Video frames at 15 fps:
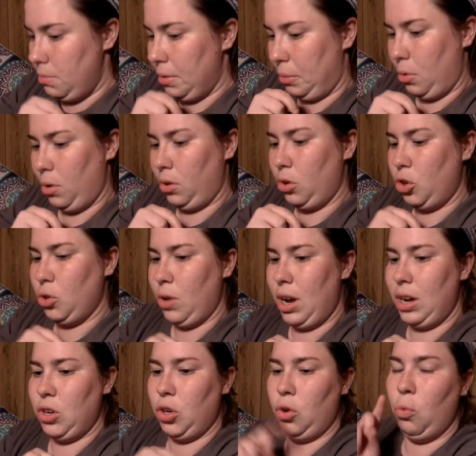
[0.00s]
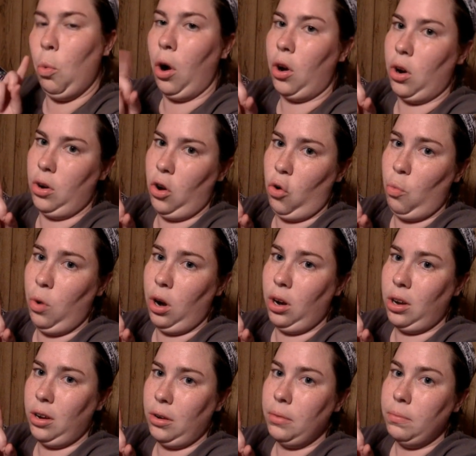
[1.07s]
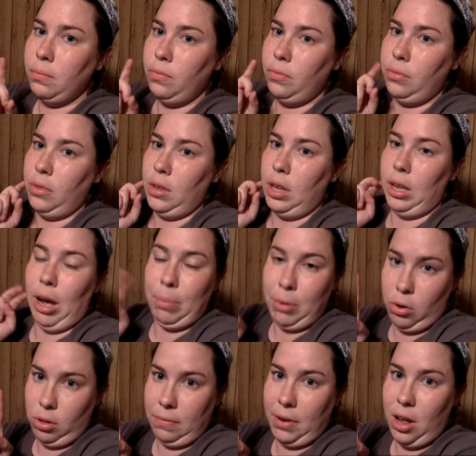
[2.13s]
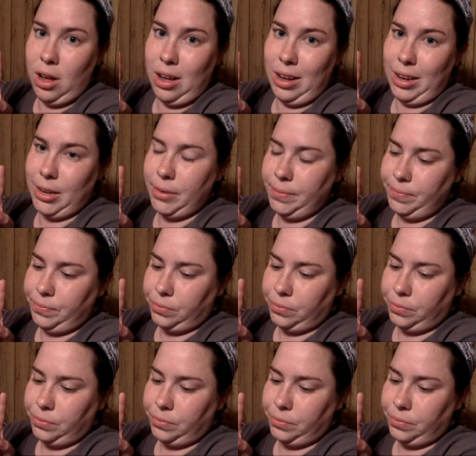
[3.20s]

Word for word: I'm going to try to work on homework, upload the vlog,